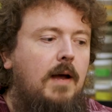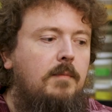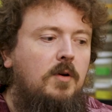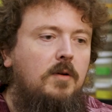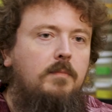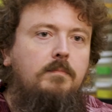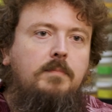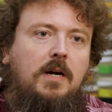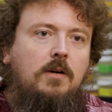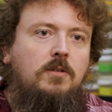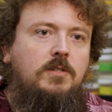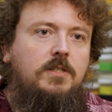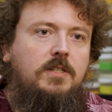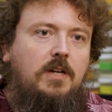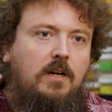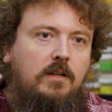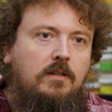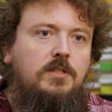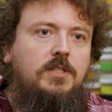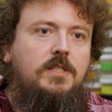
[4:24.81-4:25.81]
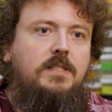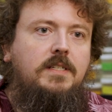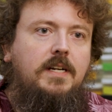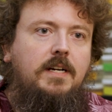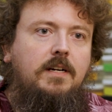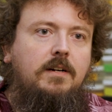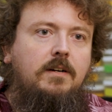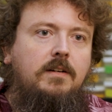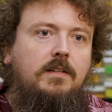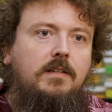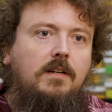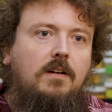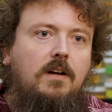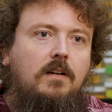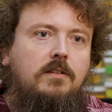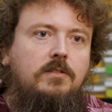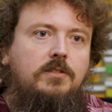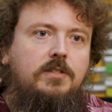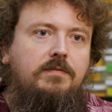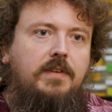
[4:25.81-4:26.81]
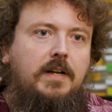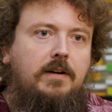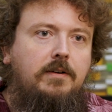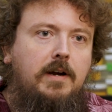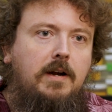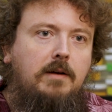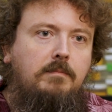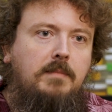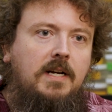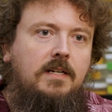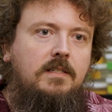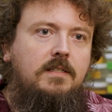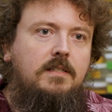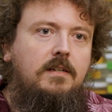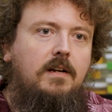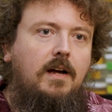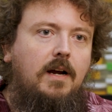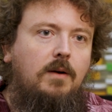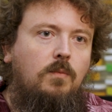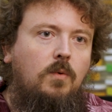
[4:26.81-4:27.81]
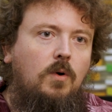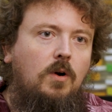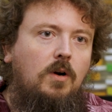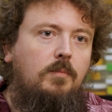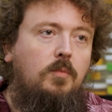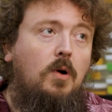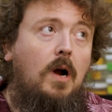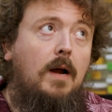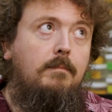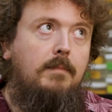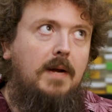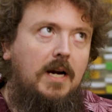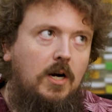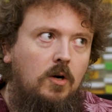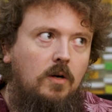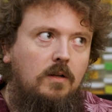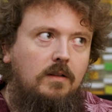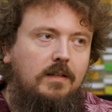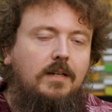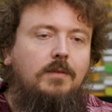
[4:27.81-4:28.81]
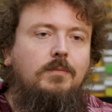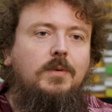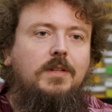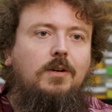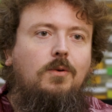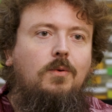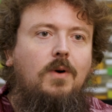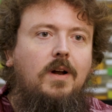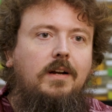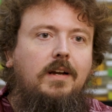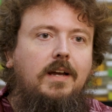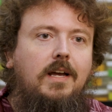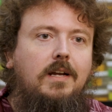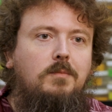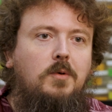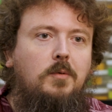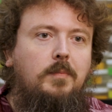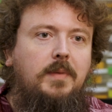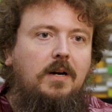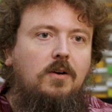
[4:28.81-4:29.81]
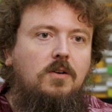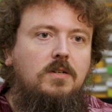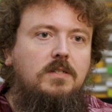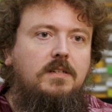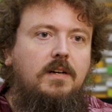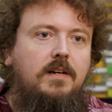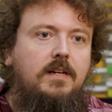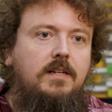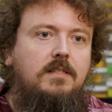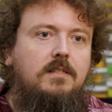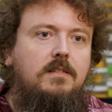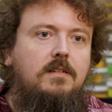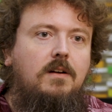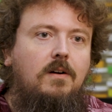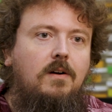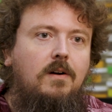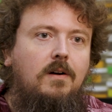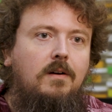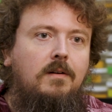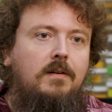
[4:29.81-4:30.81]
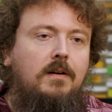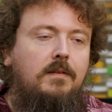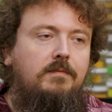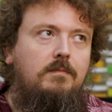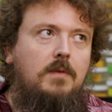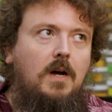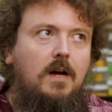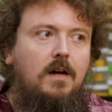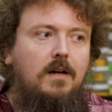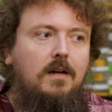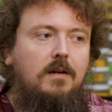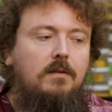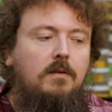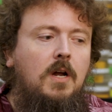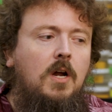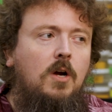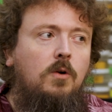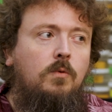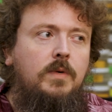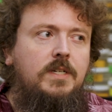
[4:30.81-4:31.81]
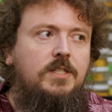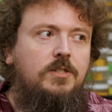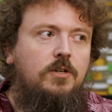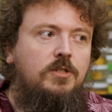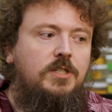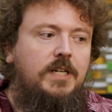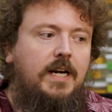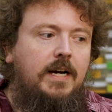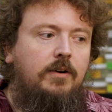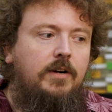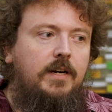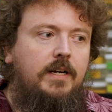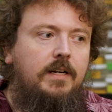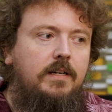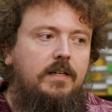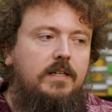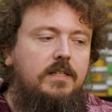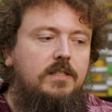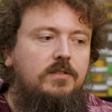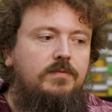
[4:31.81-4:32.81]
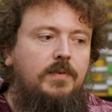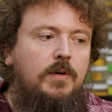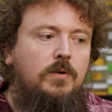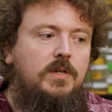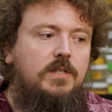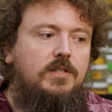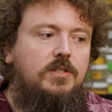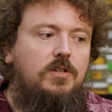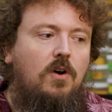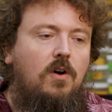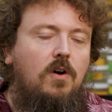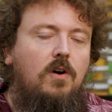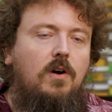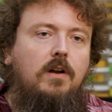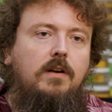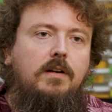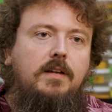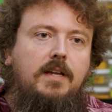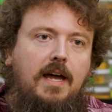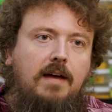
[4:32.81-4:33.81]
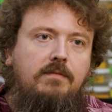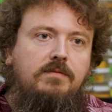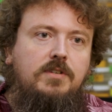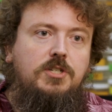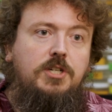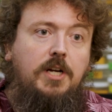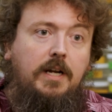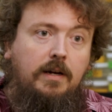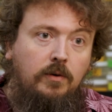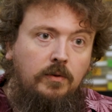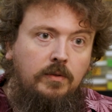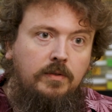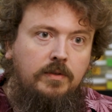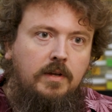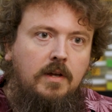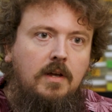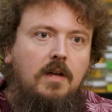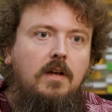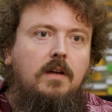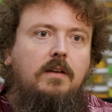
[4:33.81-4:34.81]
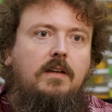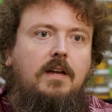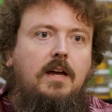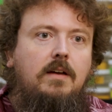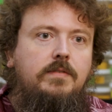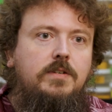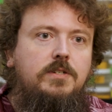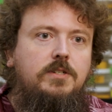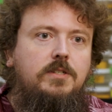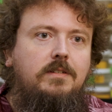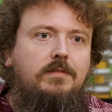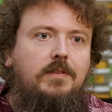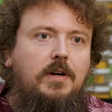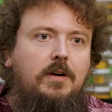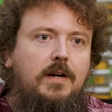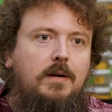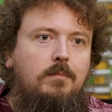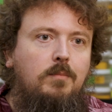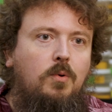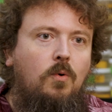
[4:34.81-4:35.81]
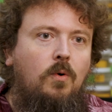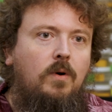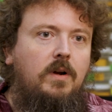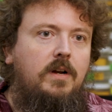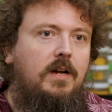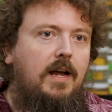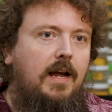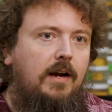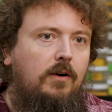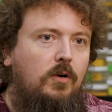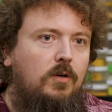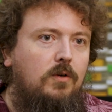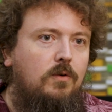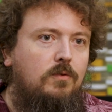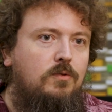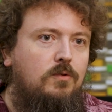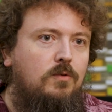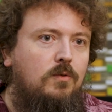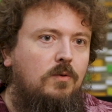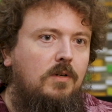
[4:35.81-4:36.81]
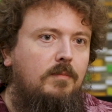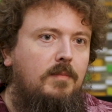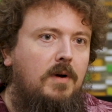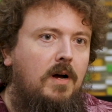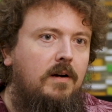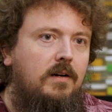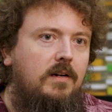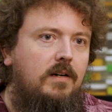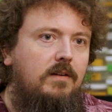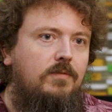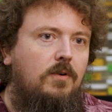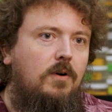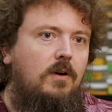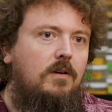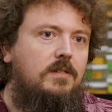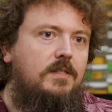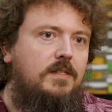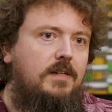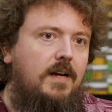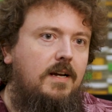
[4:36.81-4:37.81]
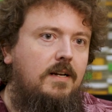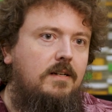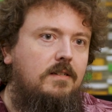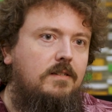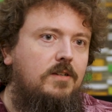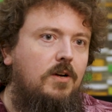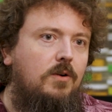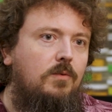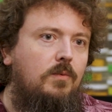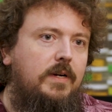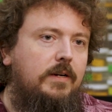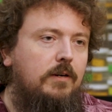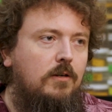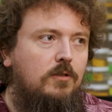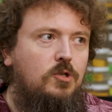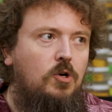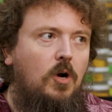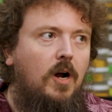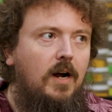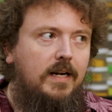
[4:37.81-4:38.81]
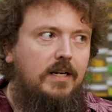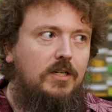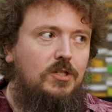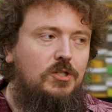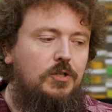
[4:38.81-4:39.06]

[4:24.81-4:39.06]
I'm a parasitologist here in the College of Veterinary Medicine. I work primarily with aquatic animal parasites. Our research area is focused on catfish health. Catfish is a very important agricultural commodity for our state, so we are trying